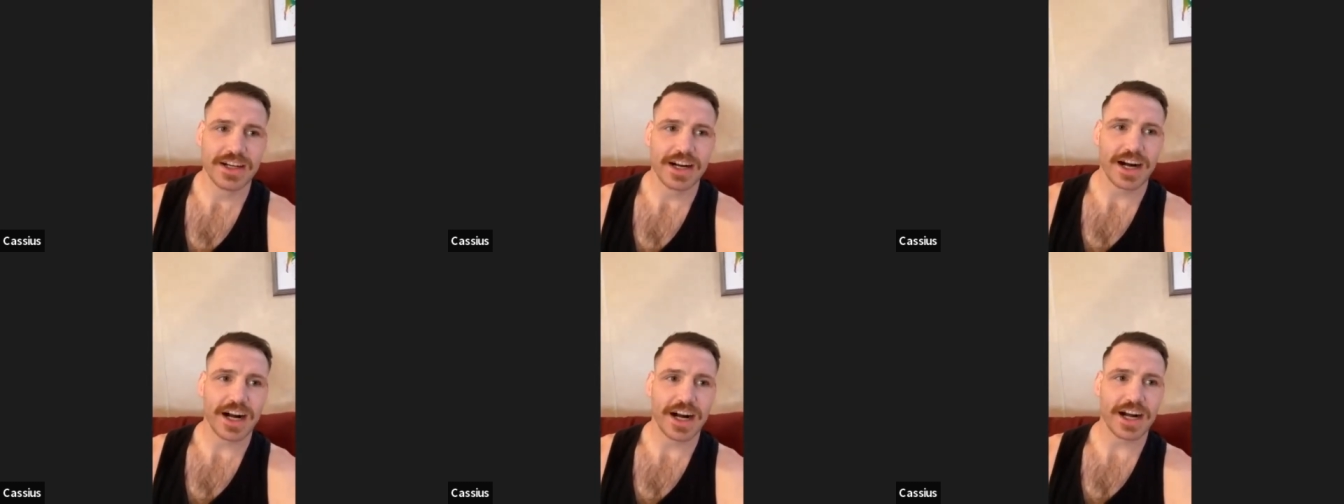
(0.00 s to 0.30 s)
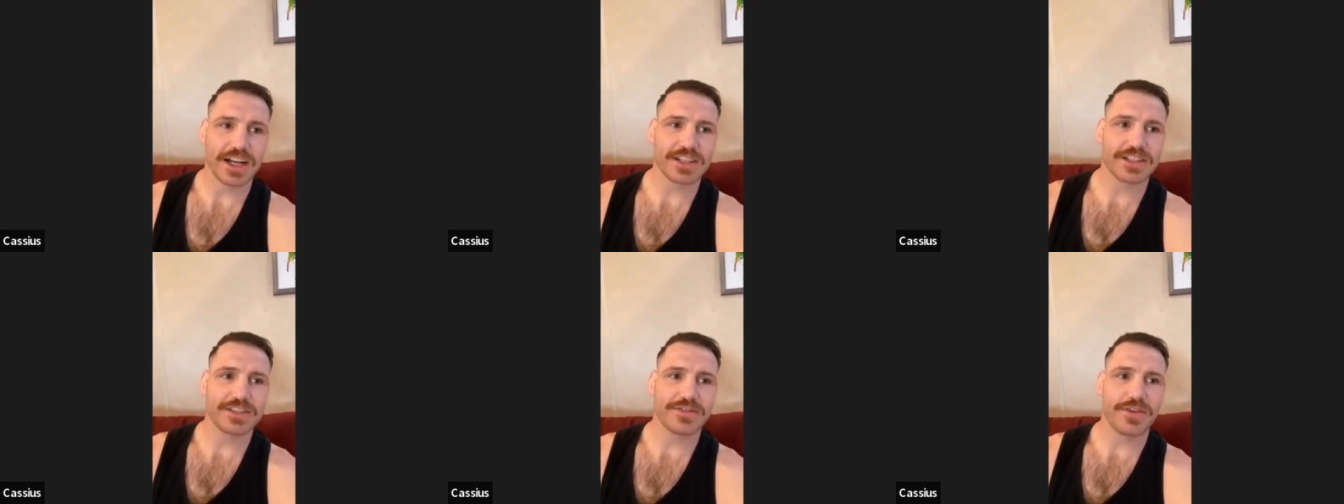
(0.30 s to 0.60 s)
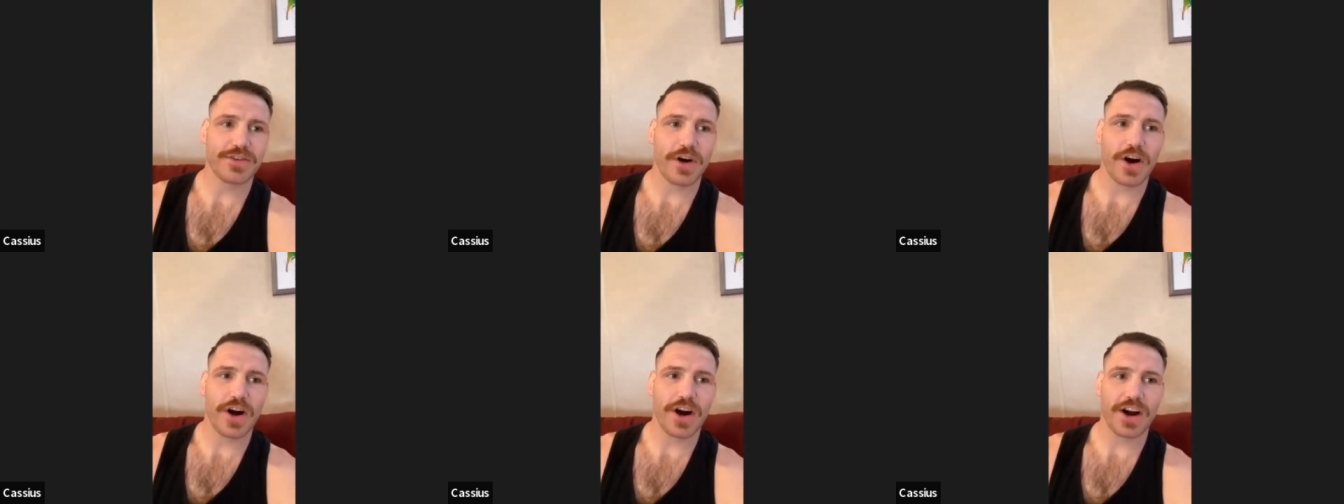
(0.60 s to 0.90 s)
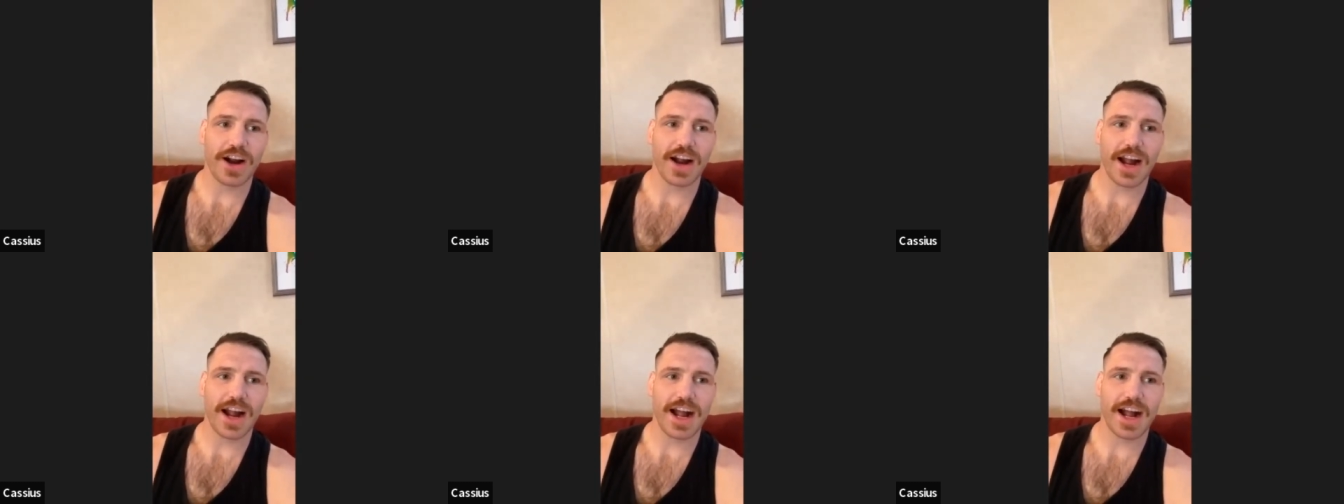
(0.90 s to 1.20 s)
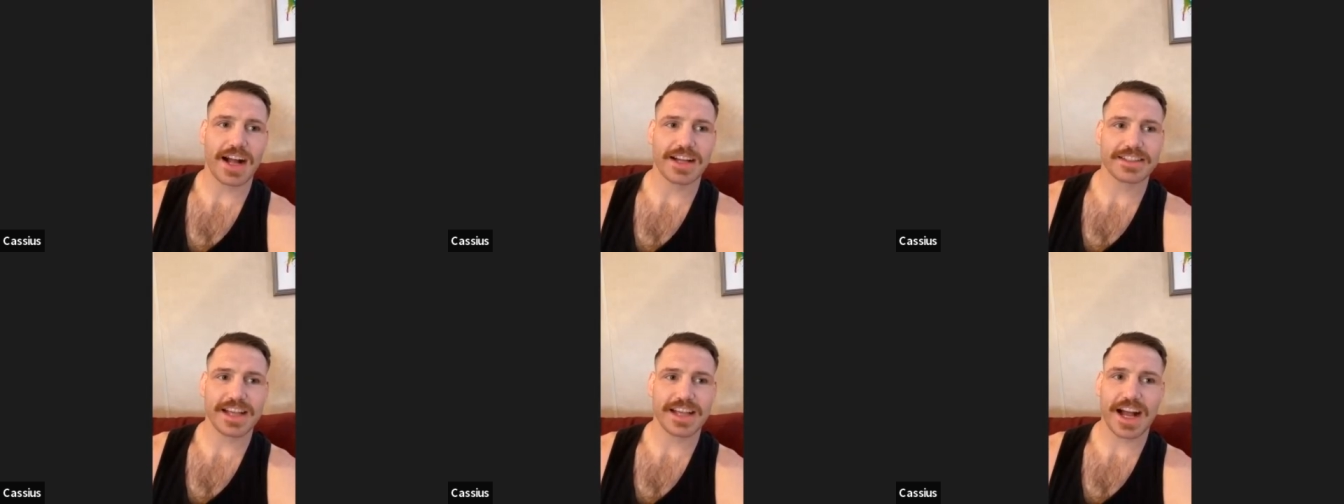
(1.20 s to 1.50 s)
Uh, as far
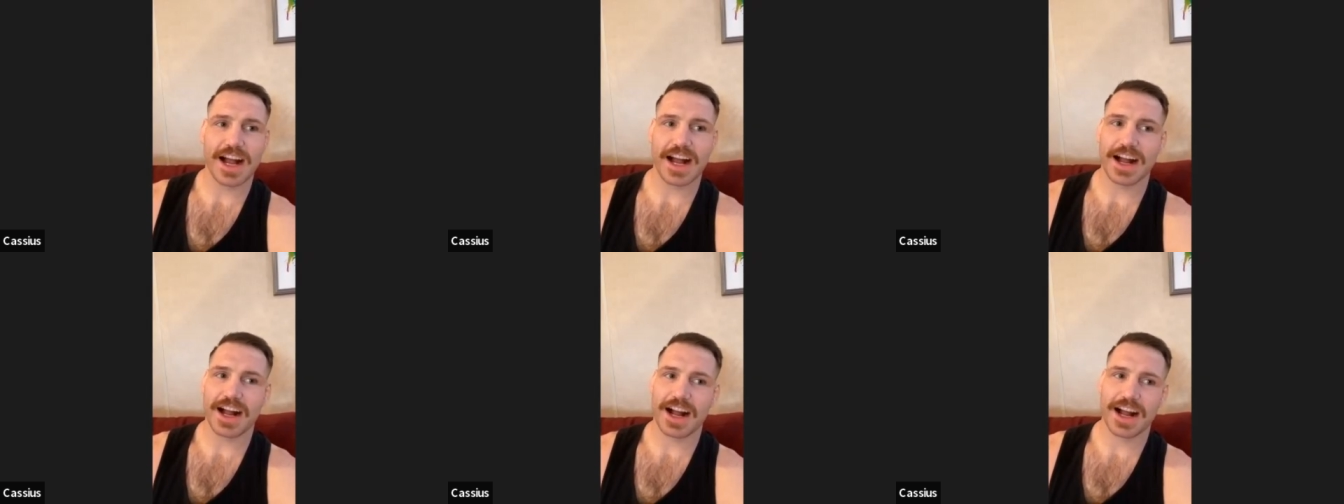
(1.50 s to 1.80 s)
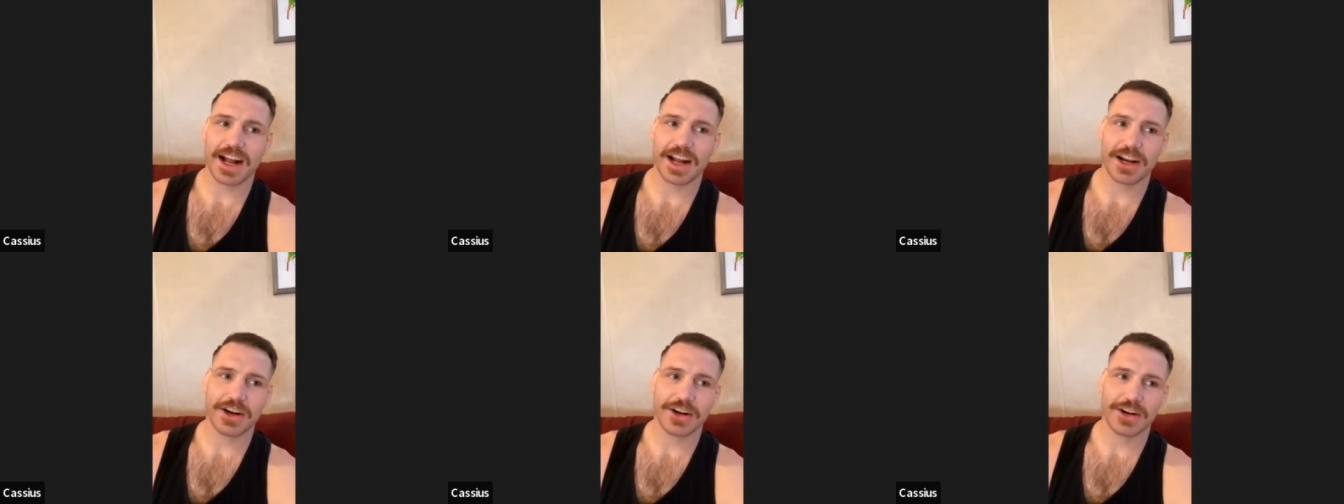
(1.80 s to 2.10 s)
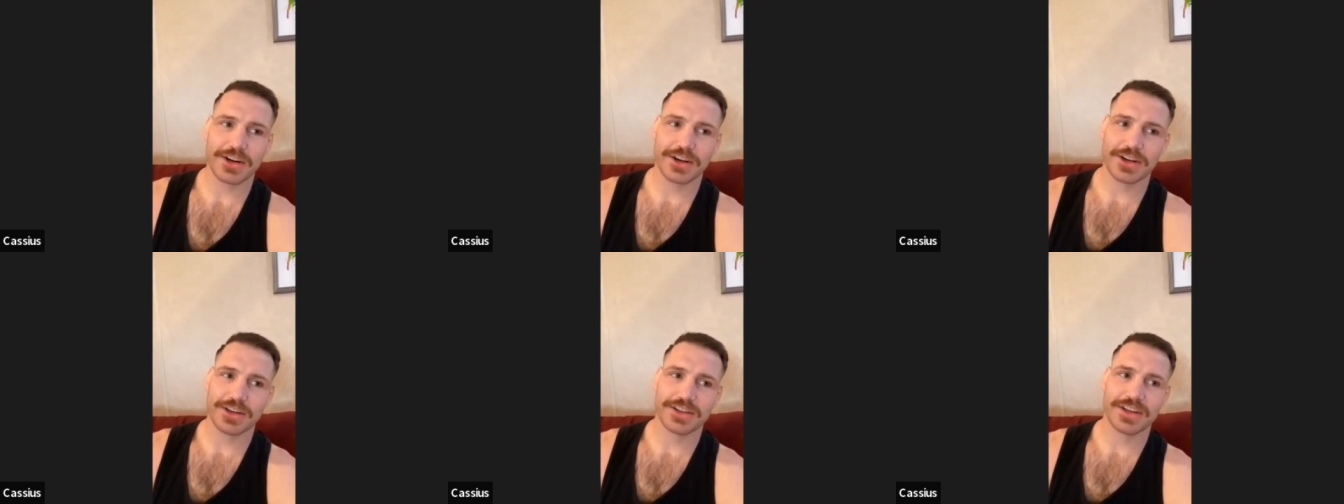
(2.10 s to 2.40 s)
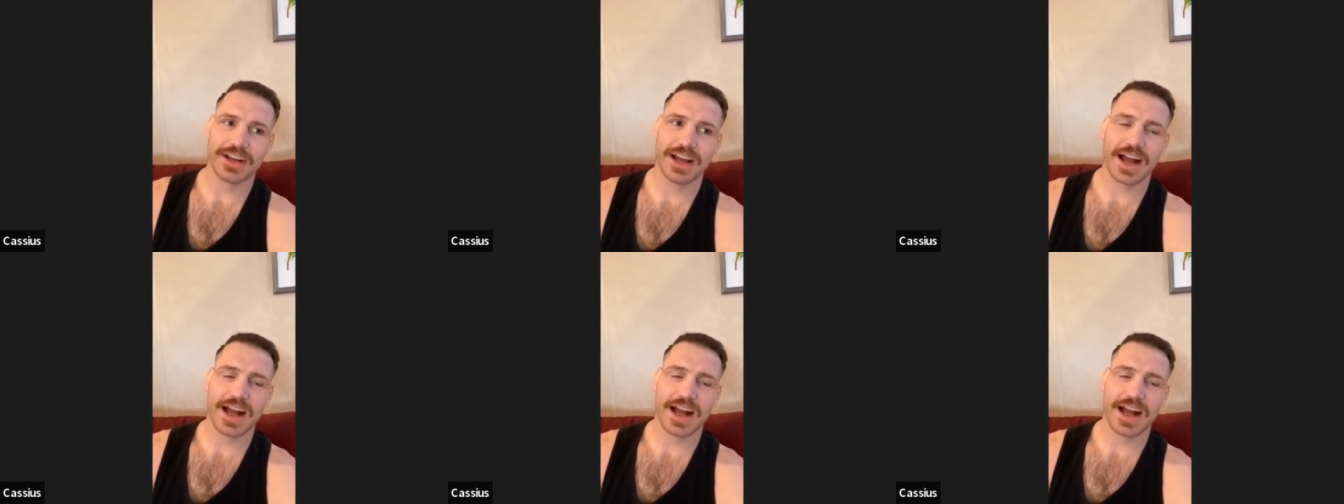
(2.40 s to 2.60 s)
as I, I heard,